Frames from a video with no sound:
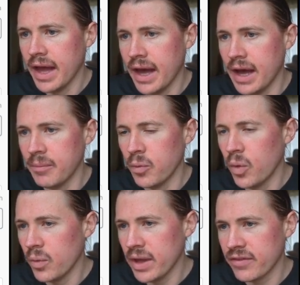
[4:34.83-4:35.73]

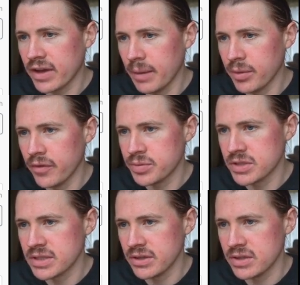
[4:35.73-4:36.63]
What we have a couple of
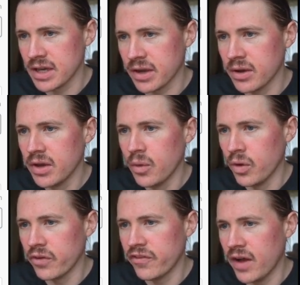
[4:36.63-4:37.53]
options here is like,
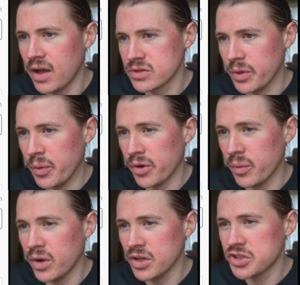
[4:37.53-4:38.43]
what files do we want to
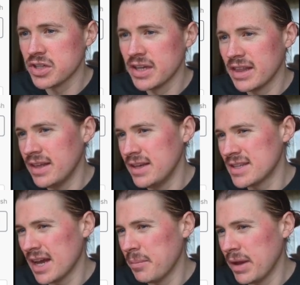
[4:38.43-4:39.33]
watch? These
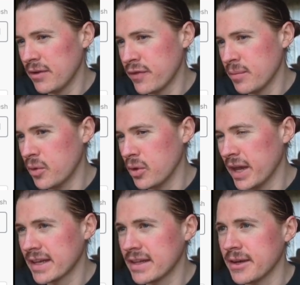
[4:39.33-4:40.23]
are meant for more
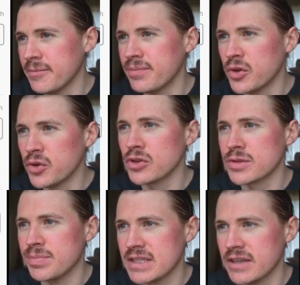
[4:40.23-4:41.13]
like Google
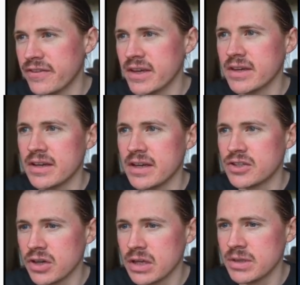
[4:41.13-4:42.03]
specific
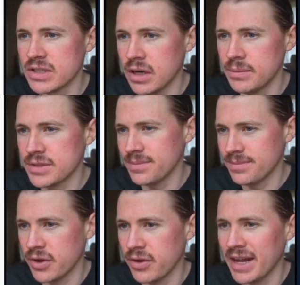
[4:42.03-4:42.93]
document types.
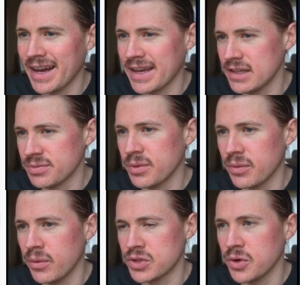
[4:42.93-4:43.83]
So in our case, we want
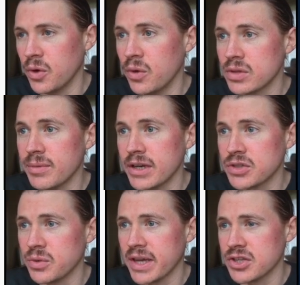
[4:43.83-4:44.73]
to watch all to make
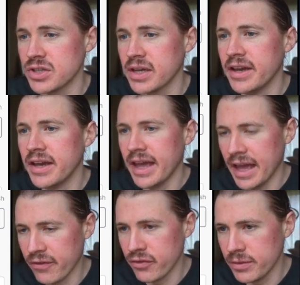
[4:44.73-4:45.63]
sure we're catching
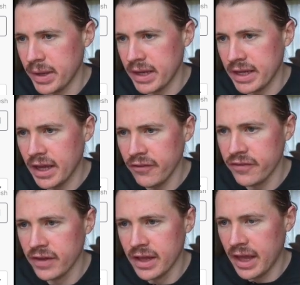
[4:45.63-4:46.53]
every PDF.
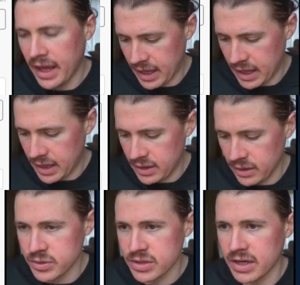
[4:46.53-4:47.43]
And
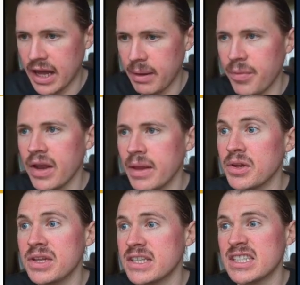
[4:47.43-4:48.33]
I'm just going to up the
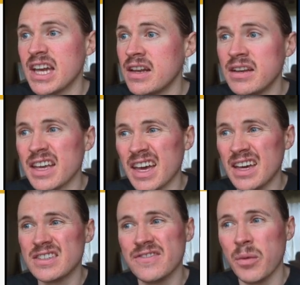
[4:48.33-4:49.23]
limit to 10 in
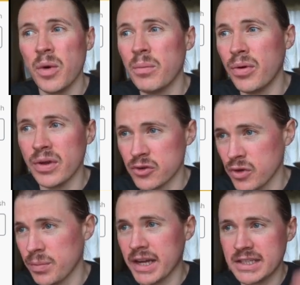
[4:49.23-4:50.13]
case if at one point I
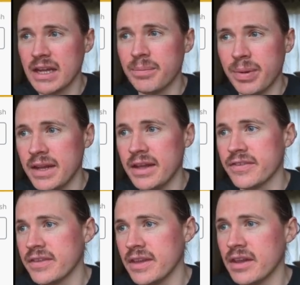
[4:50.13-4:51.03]
drop like 10
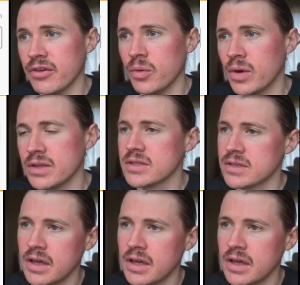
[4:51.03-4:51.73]
PDFs in there at once,